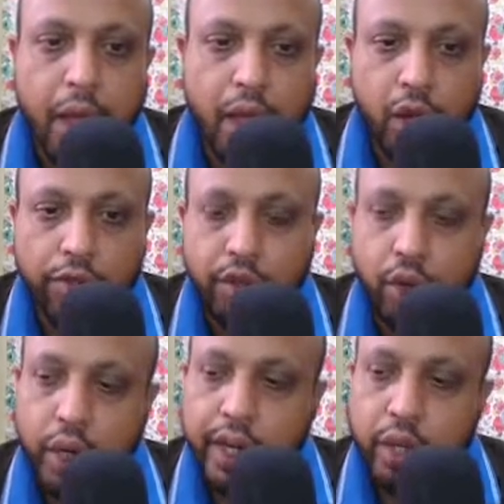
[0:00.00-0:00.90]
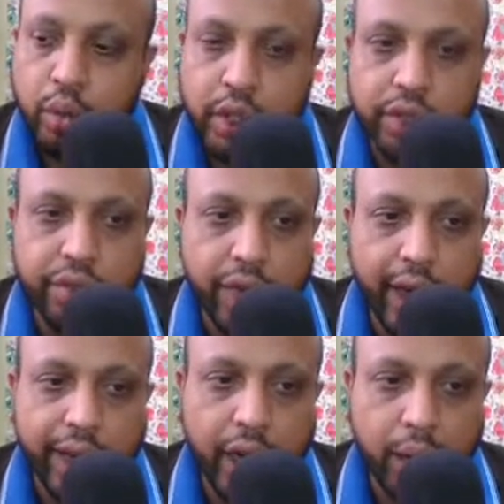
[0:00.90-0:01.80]
Now if you look into this
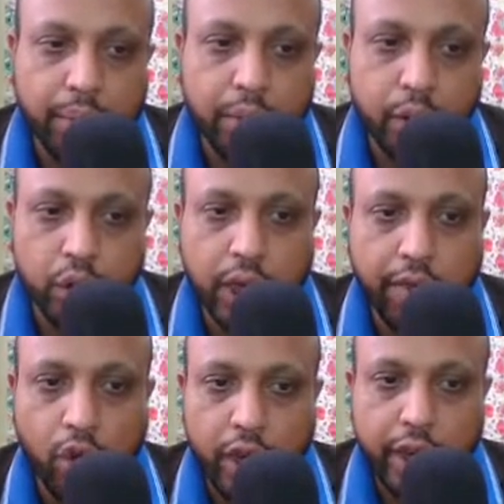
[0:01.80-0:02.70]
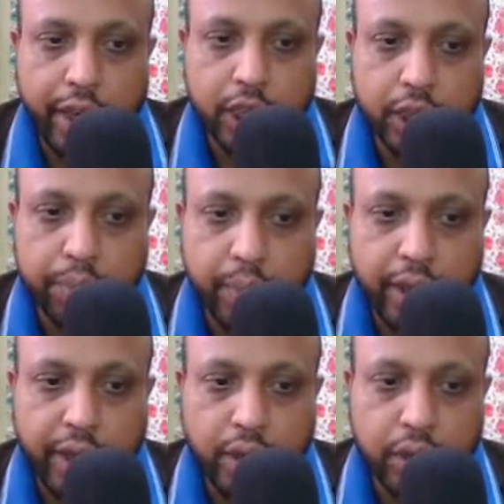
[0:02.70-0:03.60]
diagram, because I have already
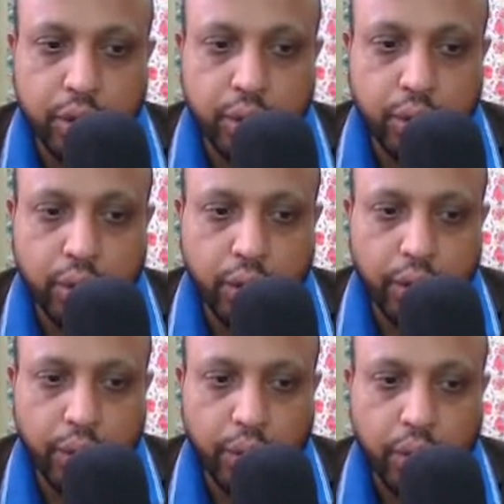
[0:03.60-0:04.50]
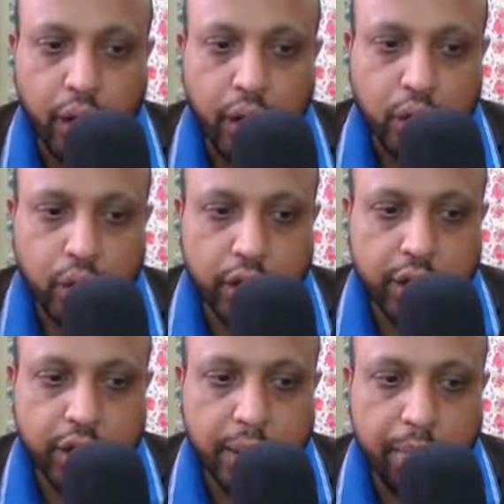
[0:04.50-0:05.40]
explained to you, so this
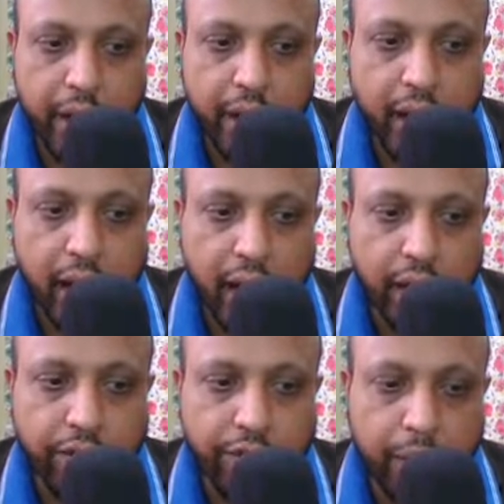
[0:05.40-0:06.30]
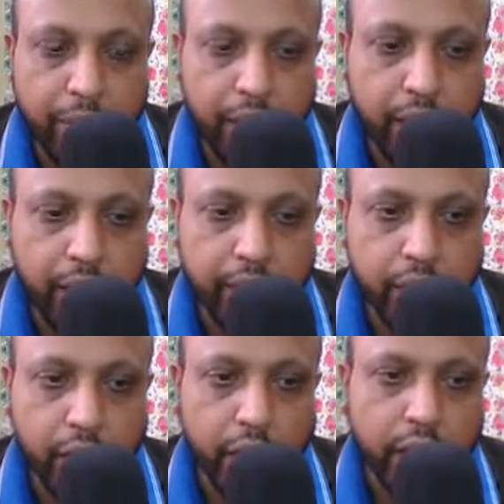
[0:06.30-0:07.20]
is a male and female.
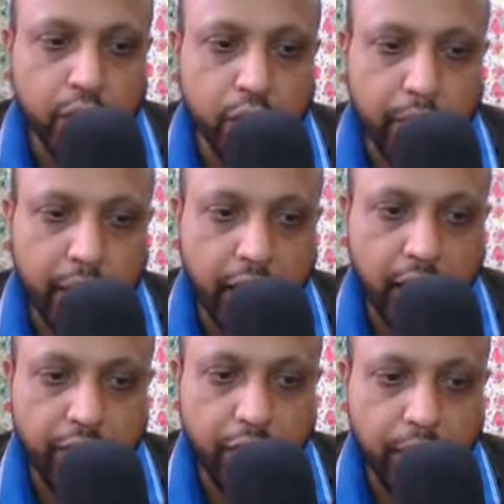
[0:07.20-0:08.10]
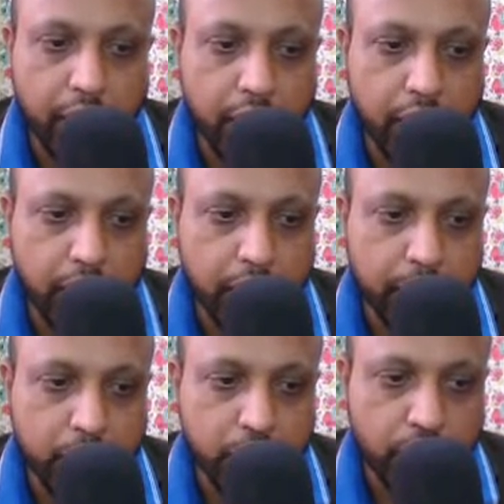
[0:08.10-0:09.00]
Okay, so the male and female, let
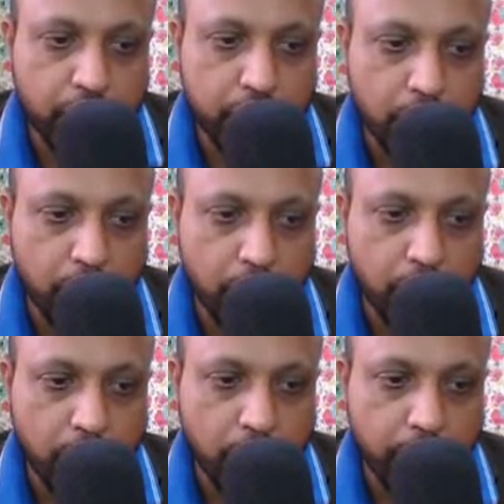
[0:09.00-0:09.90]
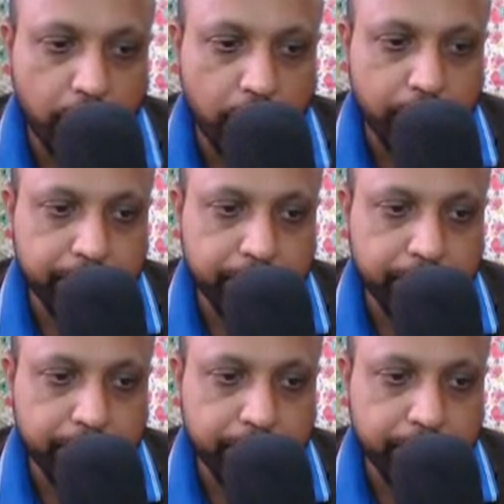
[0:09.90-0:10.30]
me change the color code here.